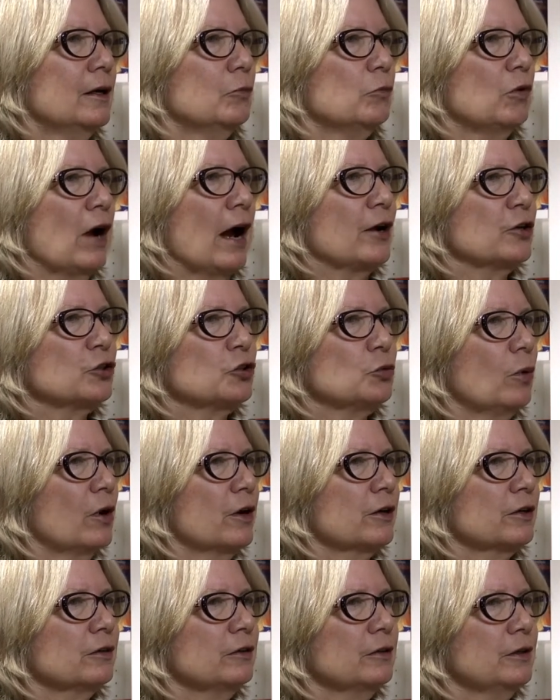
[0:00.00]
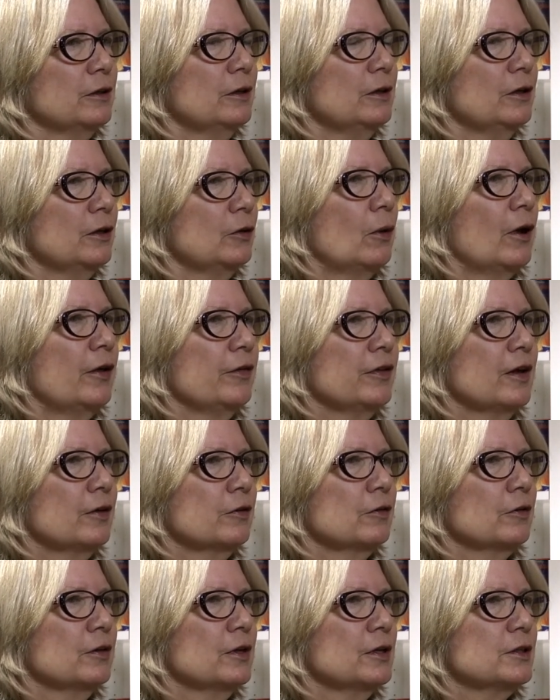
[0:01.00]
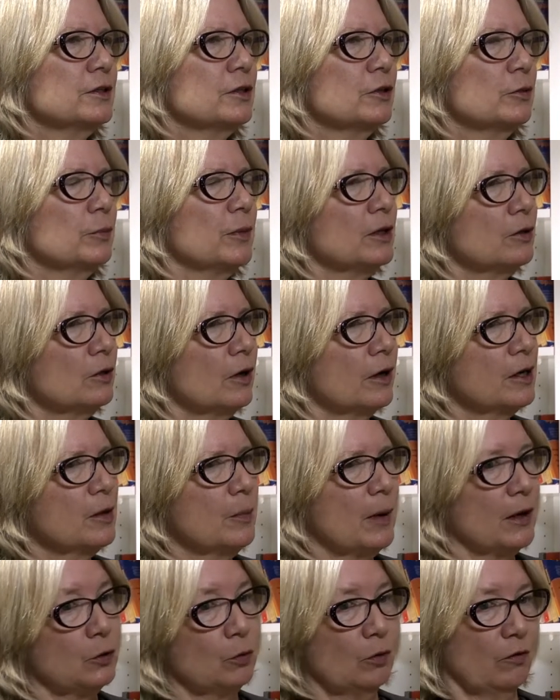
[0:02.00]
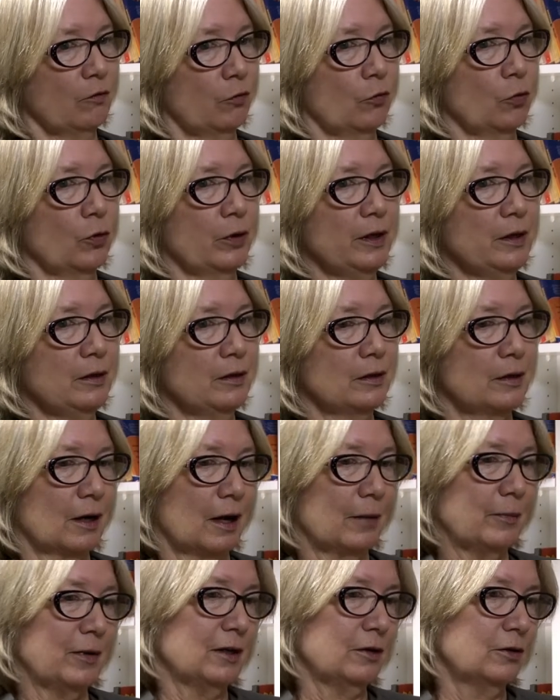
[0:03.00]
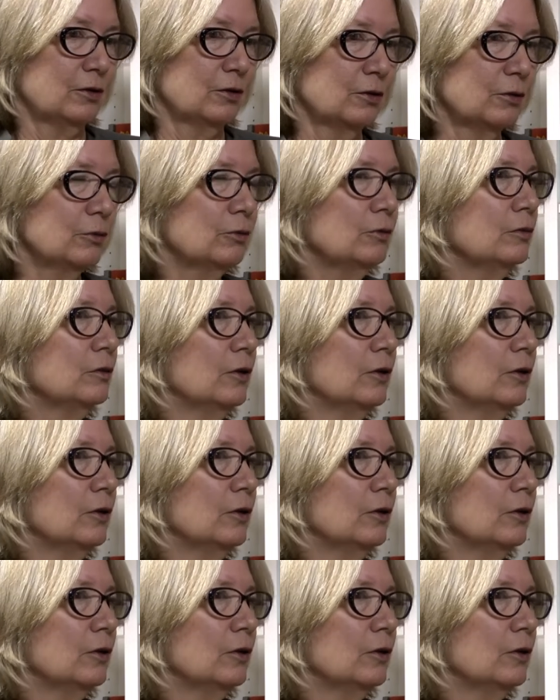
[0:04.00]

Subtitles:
brackish water and, all the other things that are being talked about to avoid coming to.